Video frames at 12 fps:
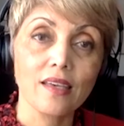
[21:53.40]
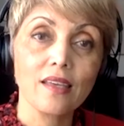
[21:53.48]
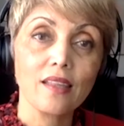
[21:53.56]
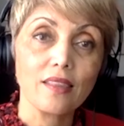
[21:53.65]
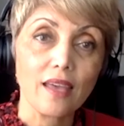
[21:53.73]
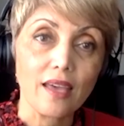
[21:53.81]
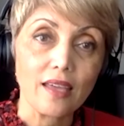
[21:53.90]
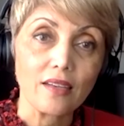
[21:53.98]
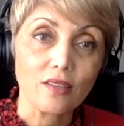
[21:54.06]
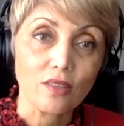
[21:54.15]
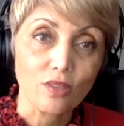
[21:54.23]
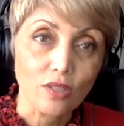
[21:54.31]
that
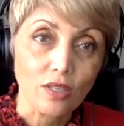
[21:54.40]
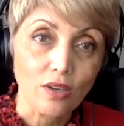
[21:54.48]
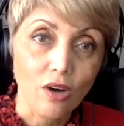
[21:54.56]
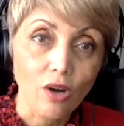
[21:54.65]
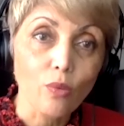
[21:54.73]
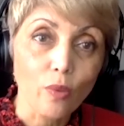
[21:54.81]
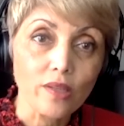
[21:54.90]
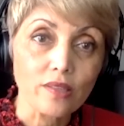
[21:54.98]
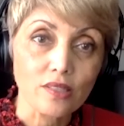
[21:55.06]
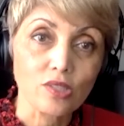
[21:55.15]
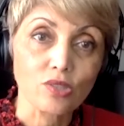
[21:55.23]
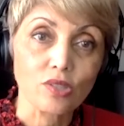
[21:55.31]
the R1
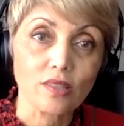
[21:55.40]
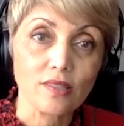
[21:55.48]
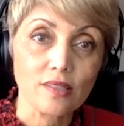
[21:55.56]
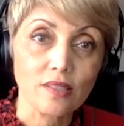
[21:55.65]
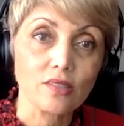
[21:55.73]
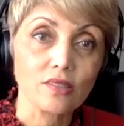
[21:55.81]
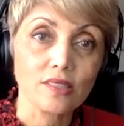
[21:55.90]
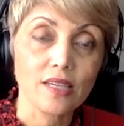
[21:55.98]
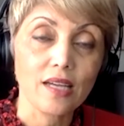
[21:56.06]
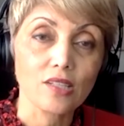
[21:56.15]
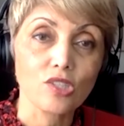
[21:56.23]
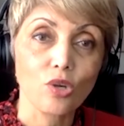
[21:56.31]
district, the single
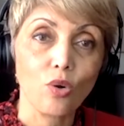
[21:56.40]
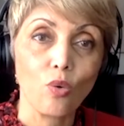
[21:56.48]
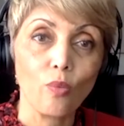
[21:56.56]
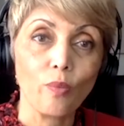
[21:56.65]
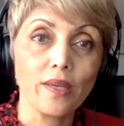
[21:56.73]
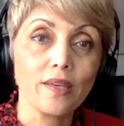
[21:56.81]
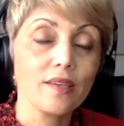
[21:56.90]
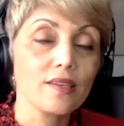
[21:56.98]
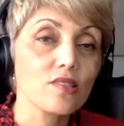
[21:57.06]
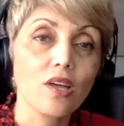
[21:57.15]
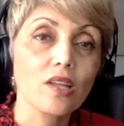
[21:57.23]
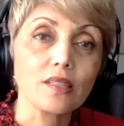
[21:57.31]
detached home,
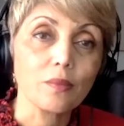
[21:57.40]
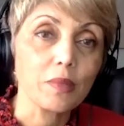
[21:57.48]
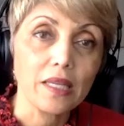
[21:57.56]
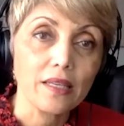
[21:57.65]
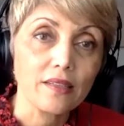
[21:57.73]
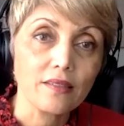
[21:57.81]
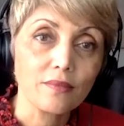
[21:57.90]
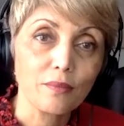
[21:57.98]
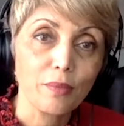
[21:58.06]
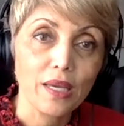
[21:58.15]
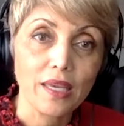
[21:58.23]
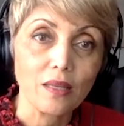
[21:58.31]
is not eliminated
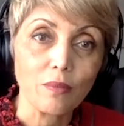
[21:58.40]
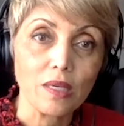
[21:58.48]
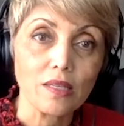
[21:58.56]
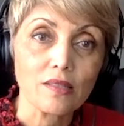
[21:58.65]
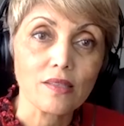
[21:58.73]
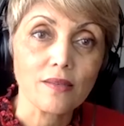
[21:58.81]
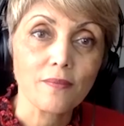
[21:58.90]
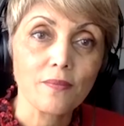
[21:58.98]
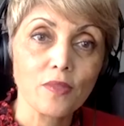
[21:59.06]
by any means.